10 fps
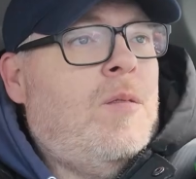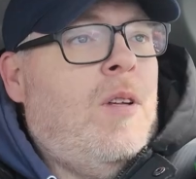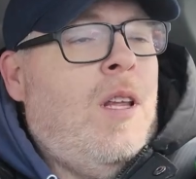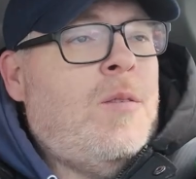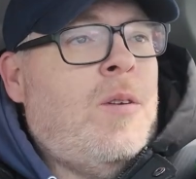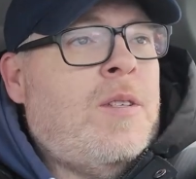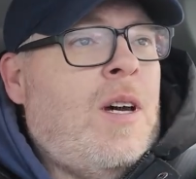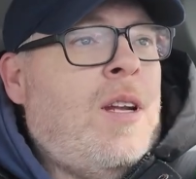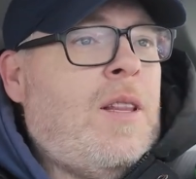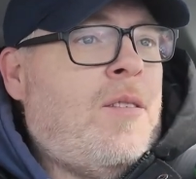Unless we
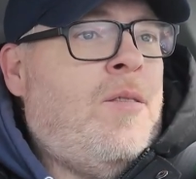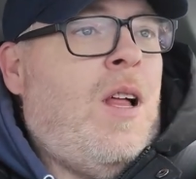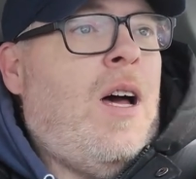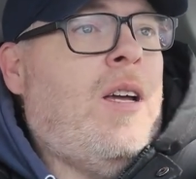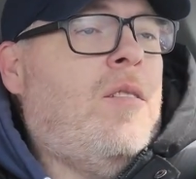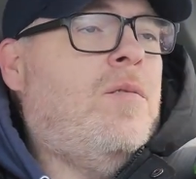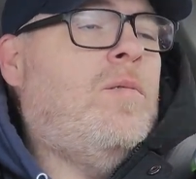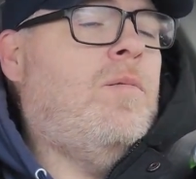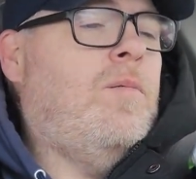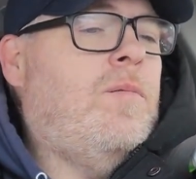decide not to fly it.
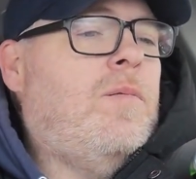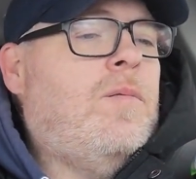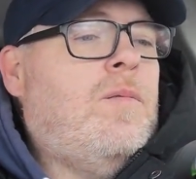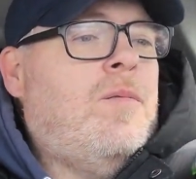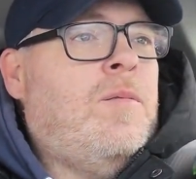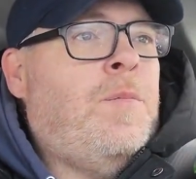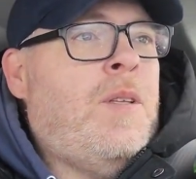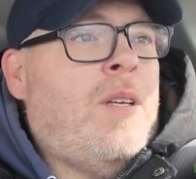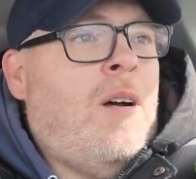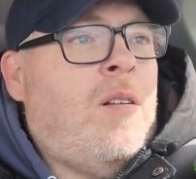
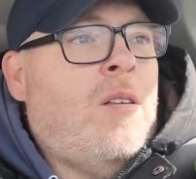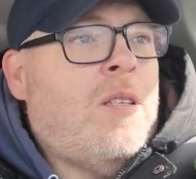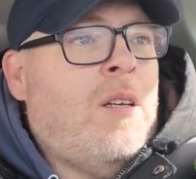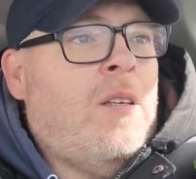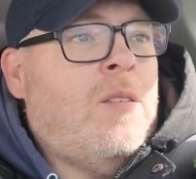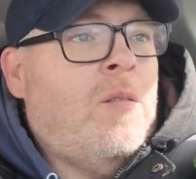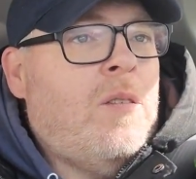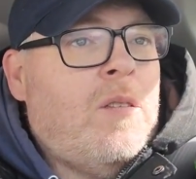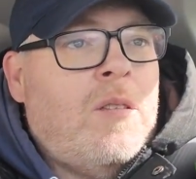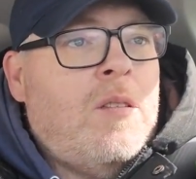Depends on how close I can get to
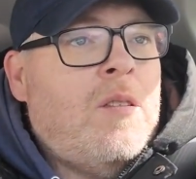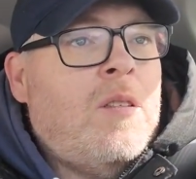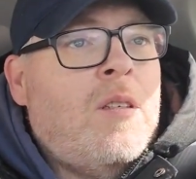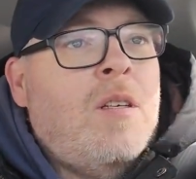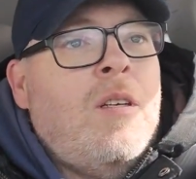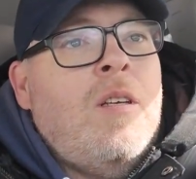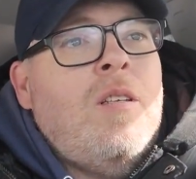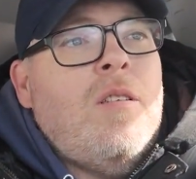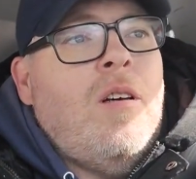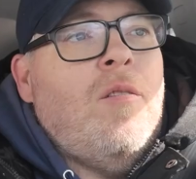it.
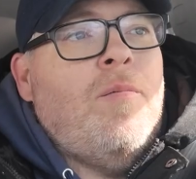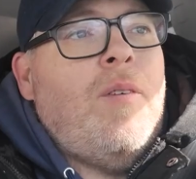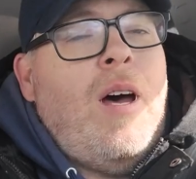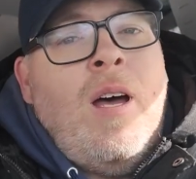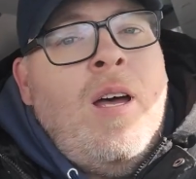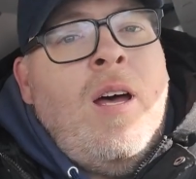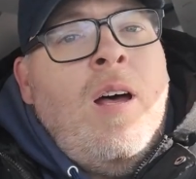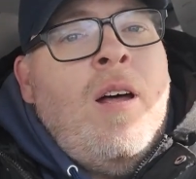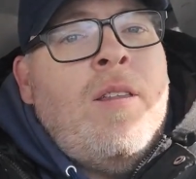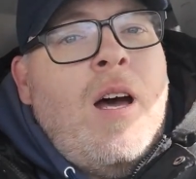So,
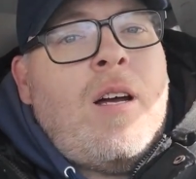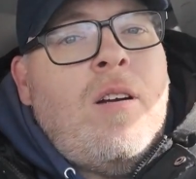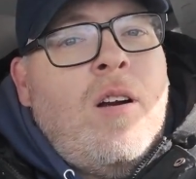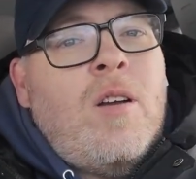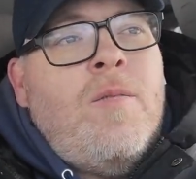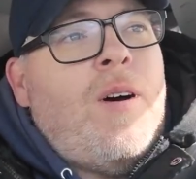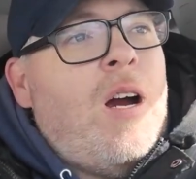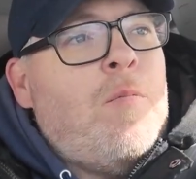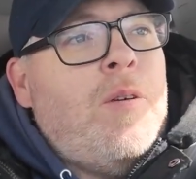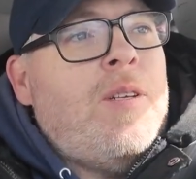not going to argue with
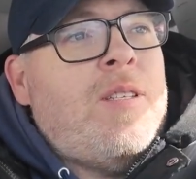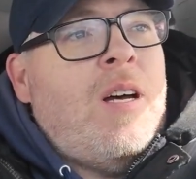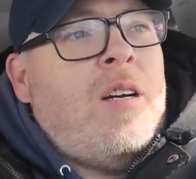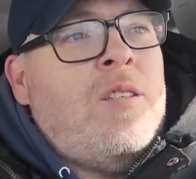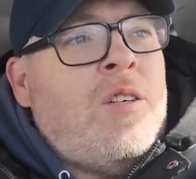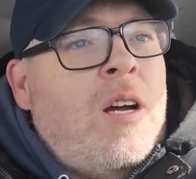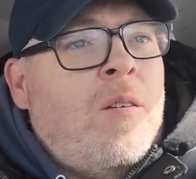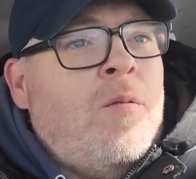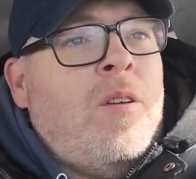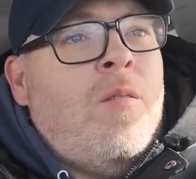fire police, not going to try
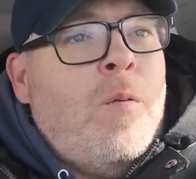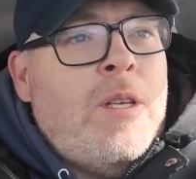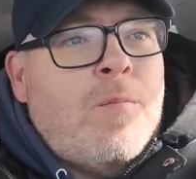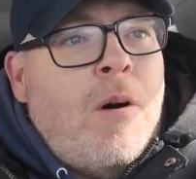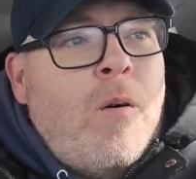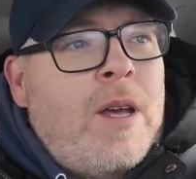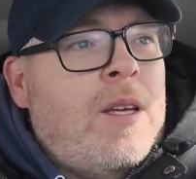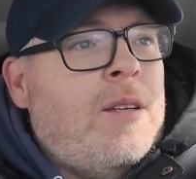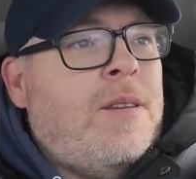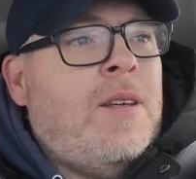to, weasel my
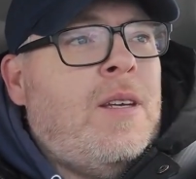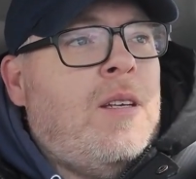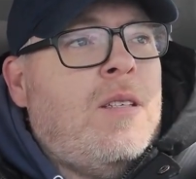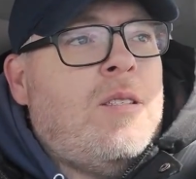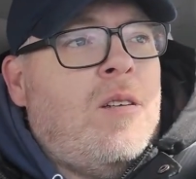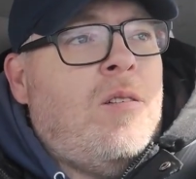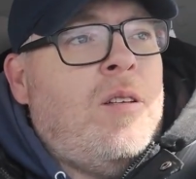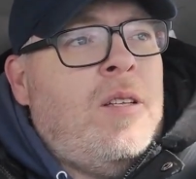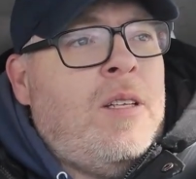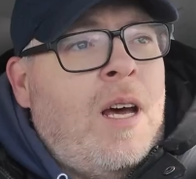way into things,
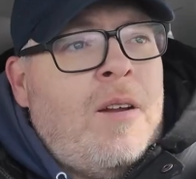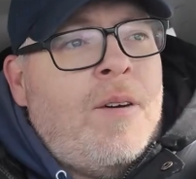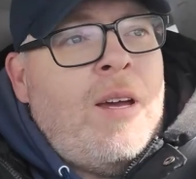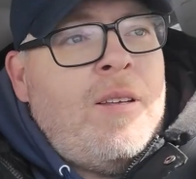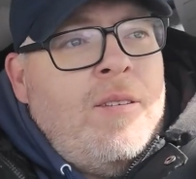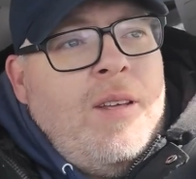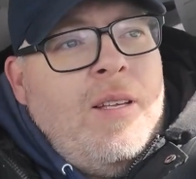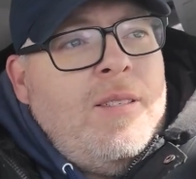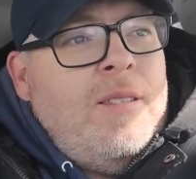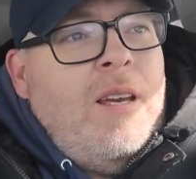anything like that. If
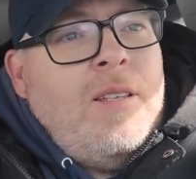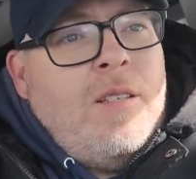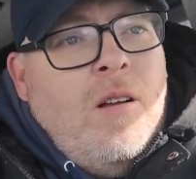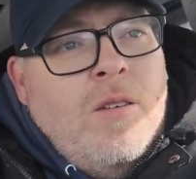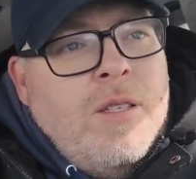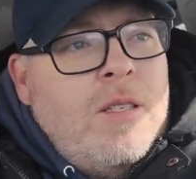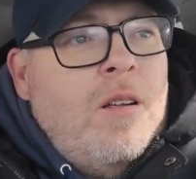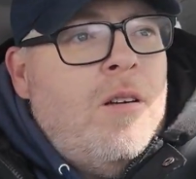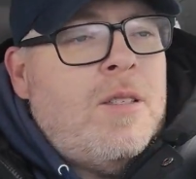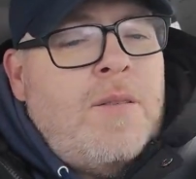they say it's closed, it's
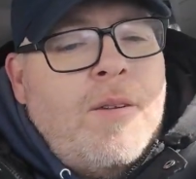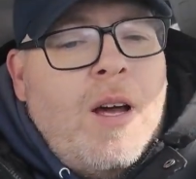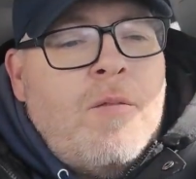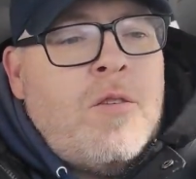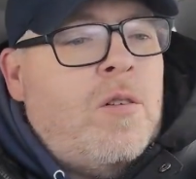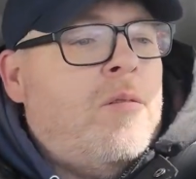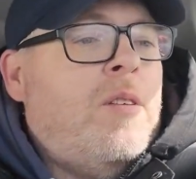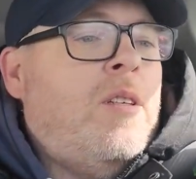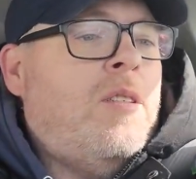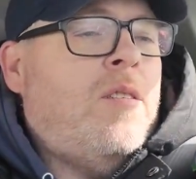closed, I fly the drone.
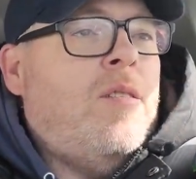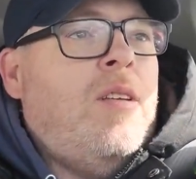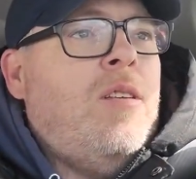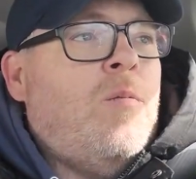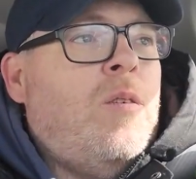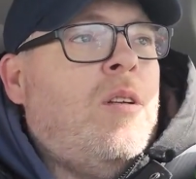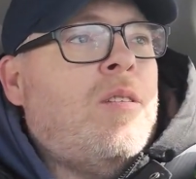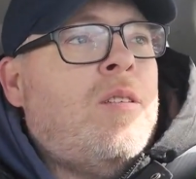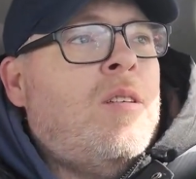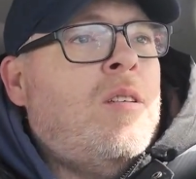It is what it is.